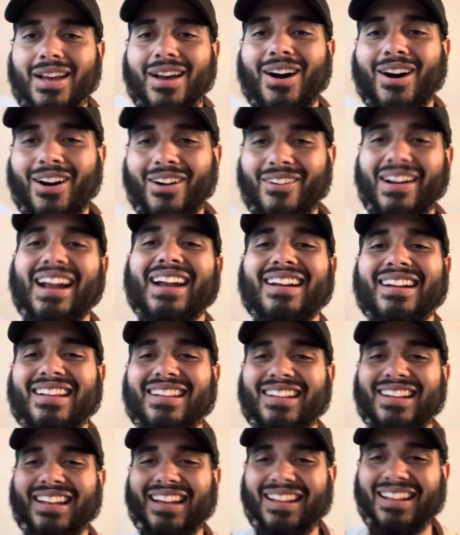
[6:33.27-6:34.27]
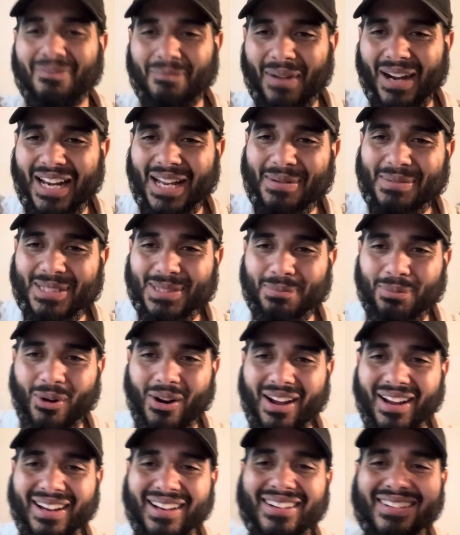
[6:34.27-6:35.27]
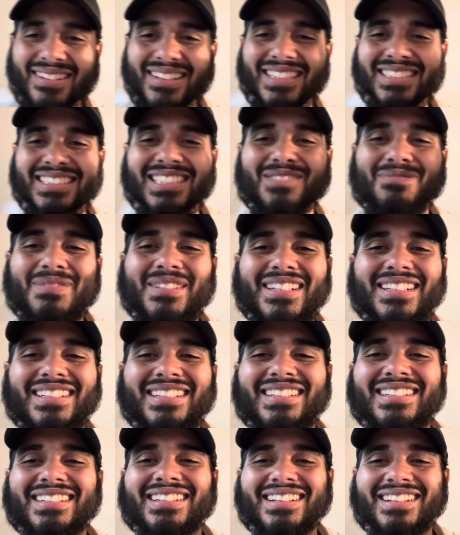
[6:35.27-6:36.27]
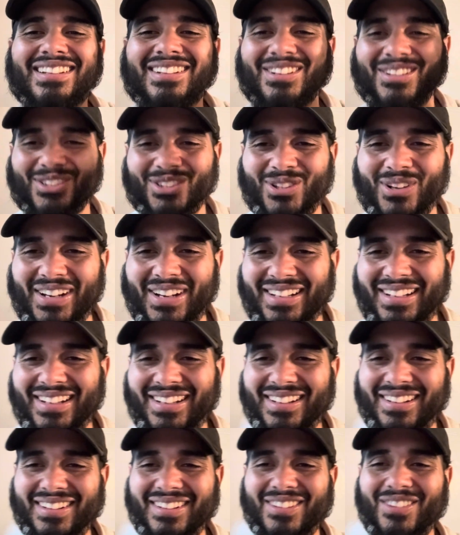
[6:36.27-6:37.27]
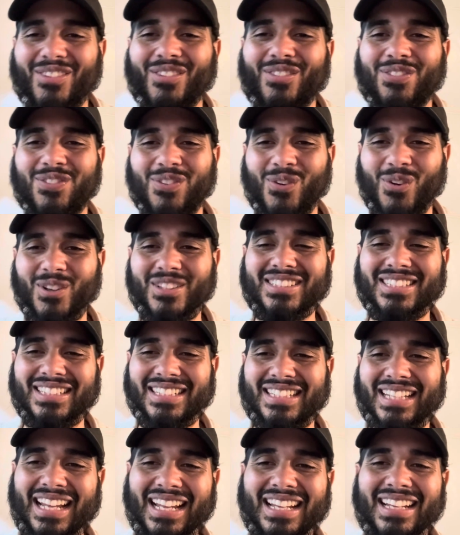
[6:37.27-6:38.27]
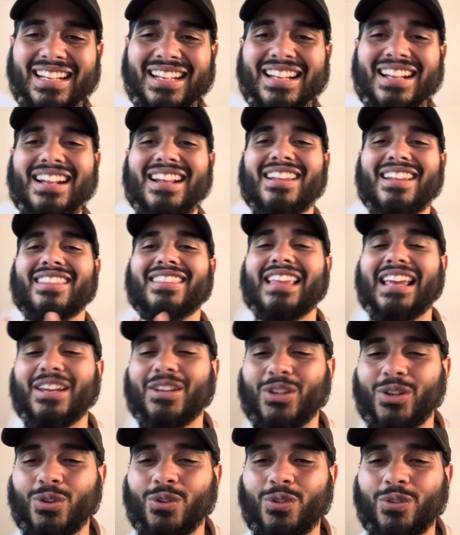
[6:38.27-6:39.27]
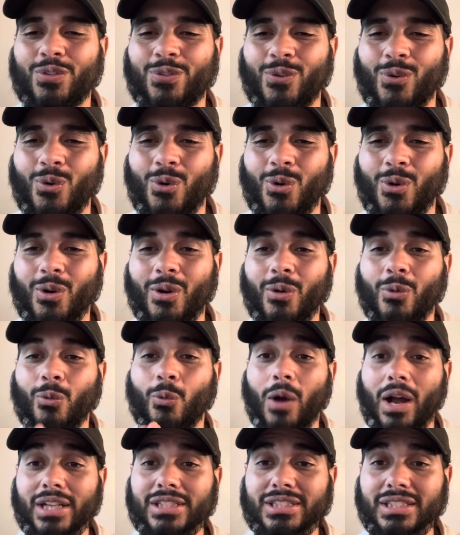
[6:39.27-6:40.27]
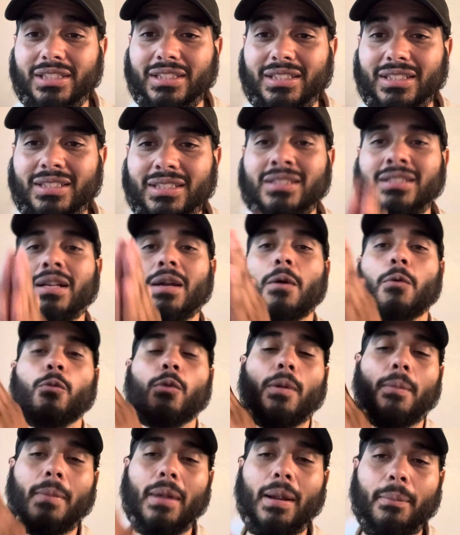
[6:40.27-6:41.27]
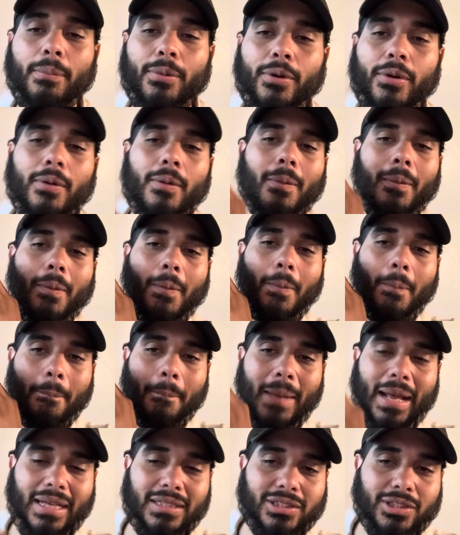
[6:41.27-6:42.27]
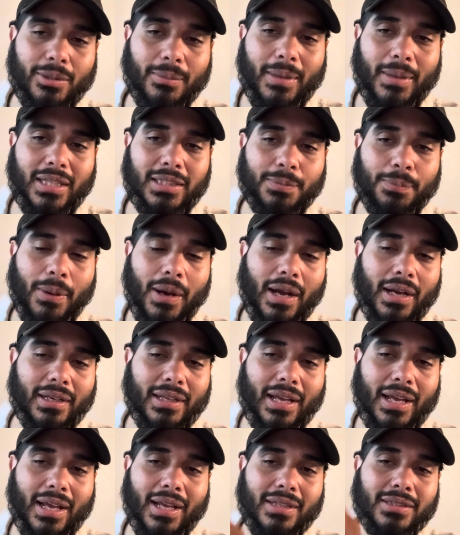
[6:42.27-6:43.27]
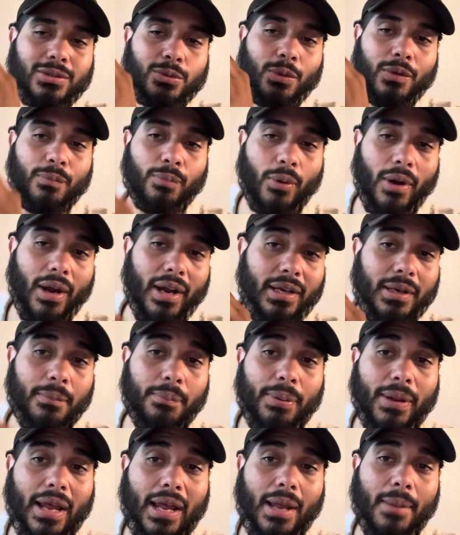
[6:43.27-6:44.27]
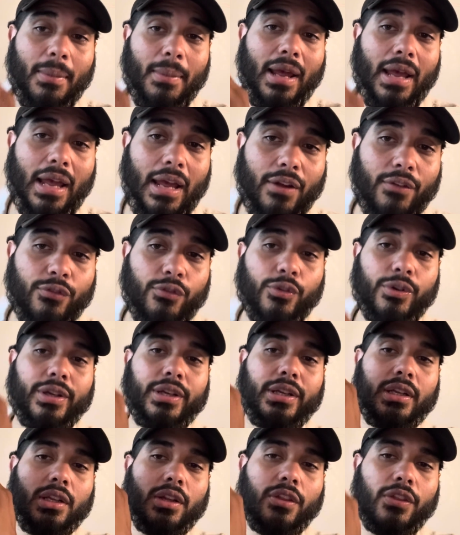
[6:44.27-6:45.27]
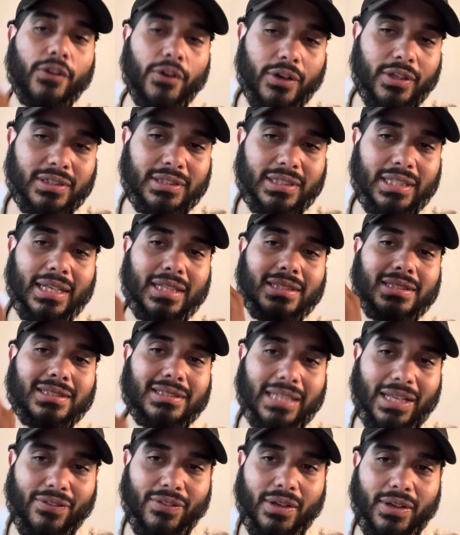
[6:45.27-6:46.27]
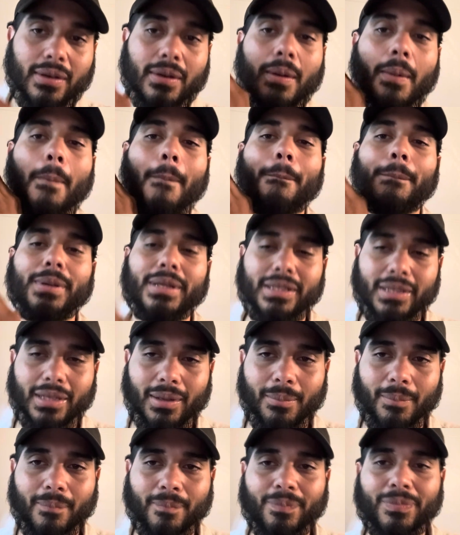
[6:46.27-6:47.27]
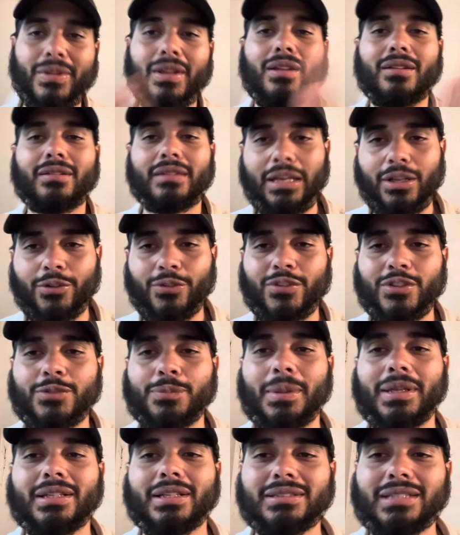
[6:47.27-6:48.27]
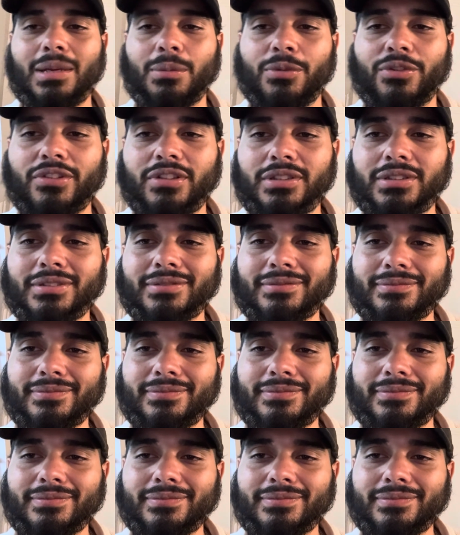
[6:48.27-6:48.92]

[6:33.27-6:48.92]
All right. My name is Brian. This has been the training for today. Thank you for watching this. Remember, Masterminds podcast with Brian and Pam every Thursday, 7 p.m. Thank you for spending time with us.